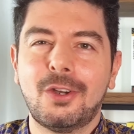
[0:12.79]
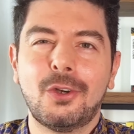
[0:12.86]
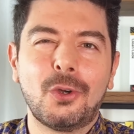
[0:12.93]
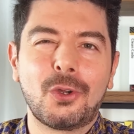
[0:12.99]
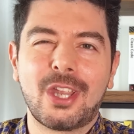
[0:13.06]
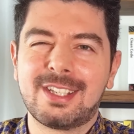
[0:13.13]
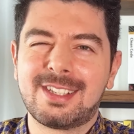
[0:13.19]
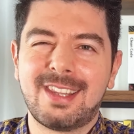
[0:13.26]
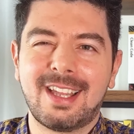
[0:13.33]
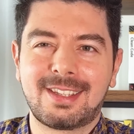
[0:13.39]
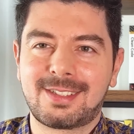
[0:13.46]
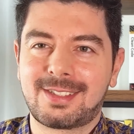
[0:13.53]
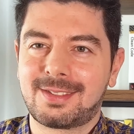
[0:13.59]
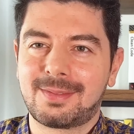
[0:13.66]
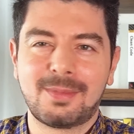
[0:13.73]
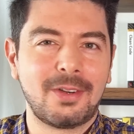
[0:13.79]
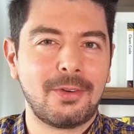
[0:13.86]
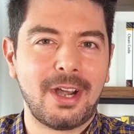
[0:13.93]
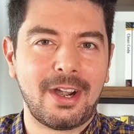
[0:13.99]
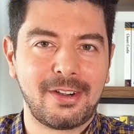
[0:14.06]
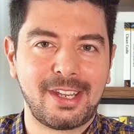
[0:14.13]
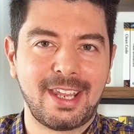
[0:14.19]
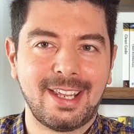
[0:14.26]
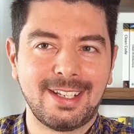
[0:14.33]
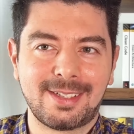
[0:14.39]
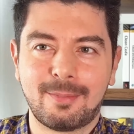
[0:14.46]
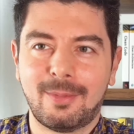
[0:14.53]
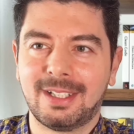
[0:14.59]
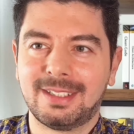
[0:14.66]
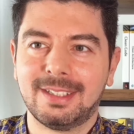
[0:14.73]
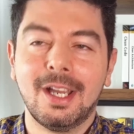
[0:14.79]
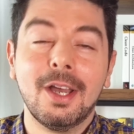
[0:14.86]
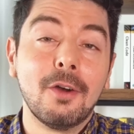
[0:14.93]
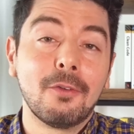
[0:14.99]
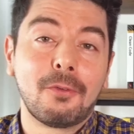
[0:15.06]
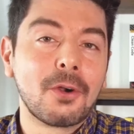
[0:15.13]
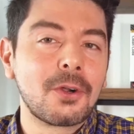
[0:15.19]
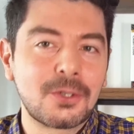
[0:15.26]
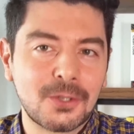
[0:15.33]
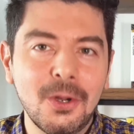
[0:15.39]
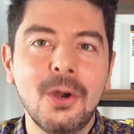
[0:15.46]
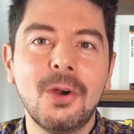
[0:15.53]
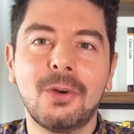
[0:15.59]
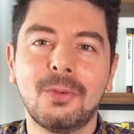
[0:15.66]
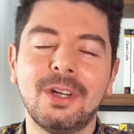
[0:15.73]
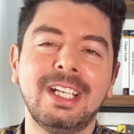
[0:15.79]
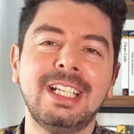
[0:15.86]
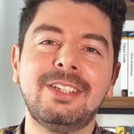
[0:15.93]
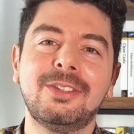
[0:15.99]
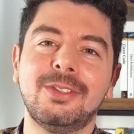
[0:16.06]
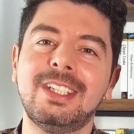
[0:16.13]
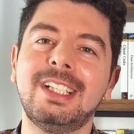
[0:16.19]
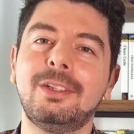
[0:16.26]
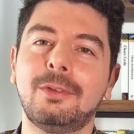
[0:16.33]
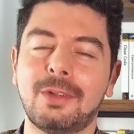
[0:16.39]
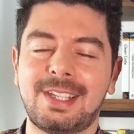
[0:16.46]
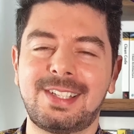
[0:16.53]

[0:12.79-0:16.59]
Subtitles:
Okay, that's a rare case, but for sure we need to deal with